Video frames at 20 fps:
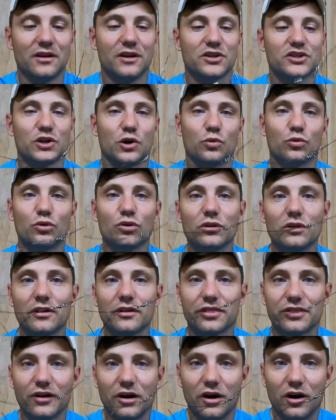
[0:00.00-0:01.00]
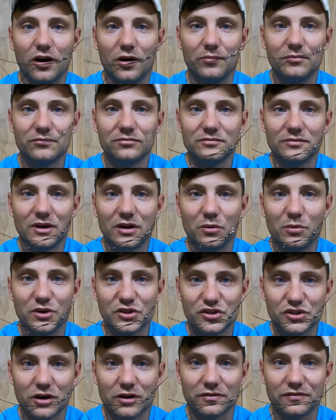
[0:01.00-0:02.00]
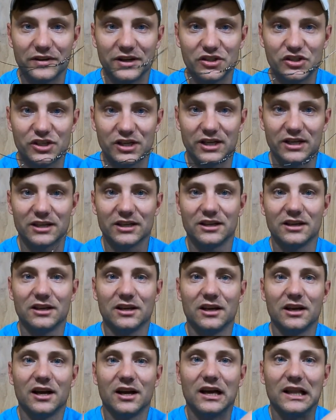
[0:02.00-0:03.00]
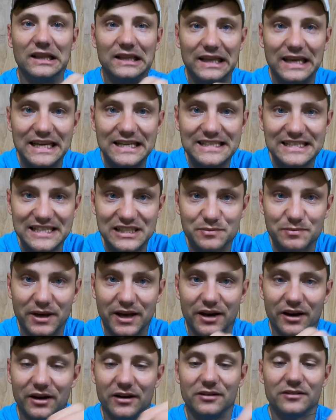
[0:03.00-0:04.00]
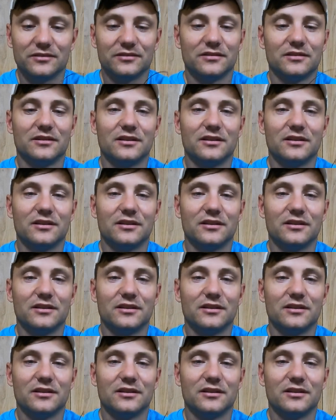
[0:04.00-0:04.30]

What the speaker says: So rule of thumb when surf fishing, less is better.